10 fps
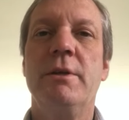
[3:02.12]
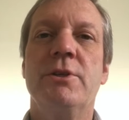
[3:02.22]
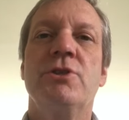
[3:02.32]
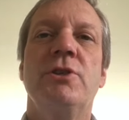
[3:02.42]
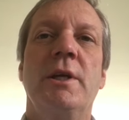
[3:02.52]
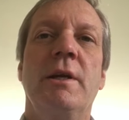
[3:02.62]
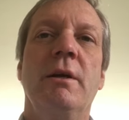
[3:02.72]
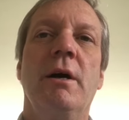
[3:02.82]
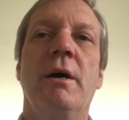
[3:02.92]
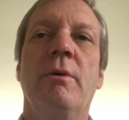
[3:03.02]
to see
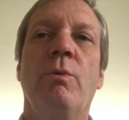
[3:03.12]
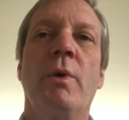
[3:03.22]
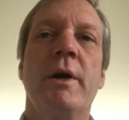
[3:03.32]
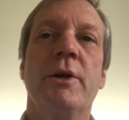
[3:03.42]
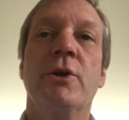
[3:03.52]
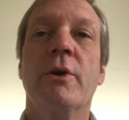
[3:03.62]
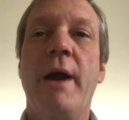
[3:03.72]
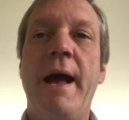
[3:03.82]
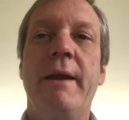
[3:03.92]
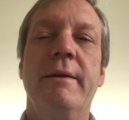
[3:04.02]
uh, where you're
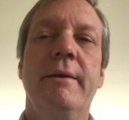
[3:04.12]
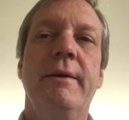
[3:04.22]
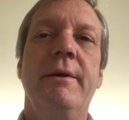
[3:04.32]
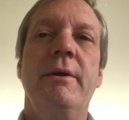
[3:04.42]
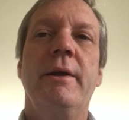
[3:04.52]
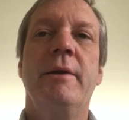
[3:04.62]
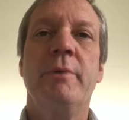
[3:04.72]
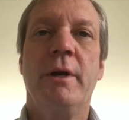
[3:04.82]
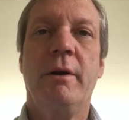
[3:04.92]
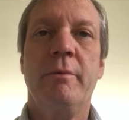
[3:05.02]
at in,
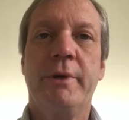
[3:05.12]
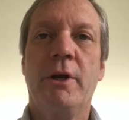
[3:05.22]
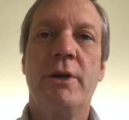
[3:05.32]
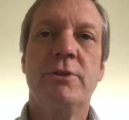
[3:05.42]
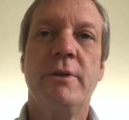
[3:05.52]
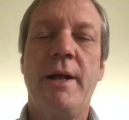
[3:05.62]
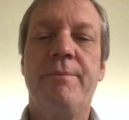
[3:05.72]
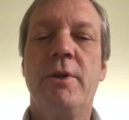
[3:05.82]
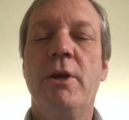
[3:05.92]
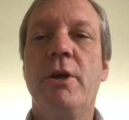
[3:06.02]
re in regards to that.
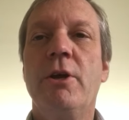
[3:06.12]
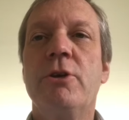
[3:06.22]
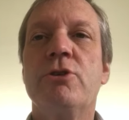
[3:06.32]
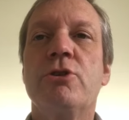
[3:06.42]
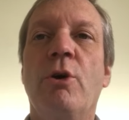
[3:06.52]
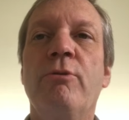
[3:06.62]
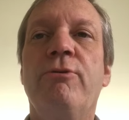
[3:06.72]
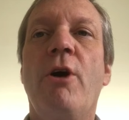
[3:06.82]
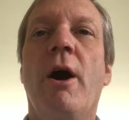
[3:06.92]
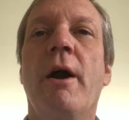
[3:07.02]
So
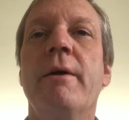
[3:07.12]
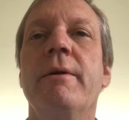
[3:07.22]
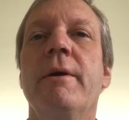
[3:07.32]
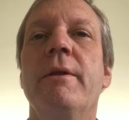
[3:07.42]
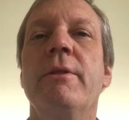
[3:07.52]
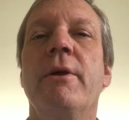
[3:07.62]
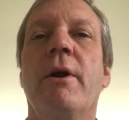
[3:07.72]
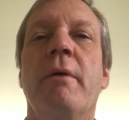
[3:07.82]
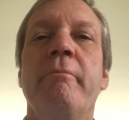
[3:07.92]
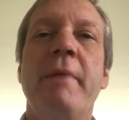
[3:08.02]
far, there
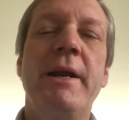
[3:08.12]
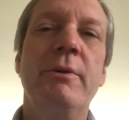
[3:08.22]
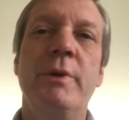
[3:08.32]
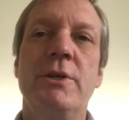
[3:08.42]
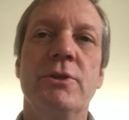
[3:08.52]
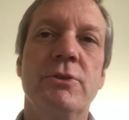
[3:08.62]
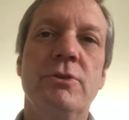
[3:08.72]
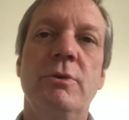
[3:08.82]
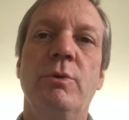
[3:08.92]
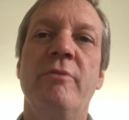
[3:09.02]
are many
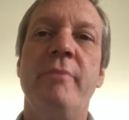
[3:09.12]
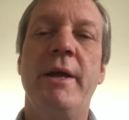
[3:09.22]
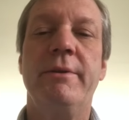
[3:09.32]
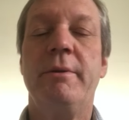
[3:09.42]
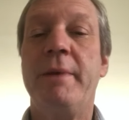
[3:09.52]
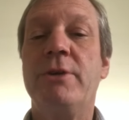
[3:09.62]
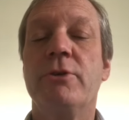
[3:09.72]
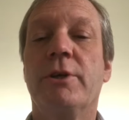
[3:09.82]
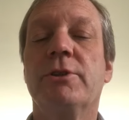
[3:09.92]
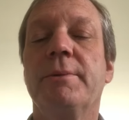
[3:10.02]
regions who have met the
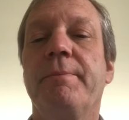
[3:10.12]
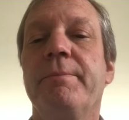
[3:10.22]
matrix.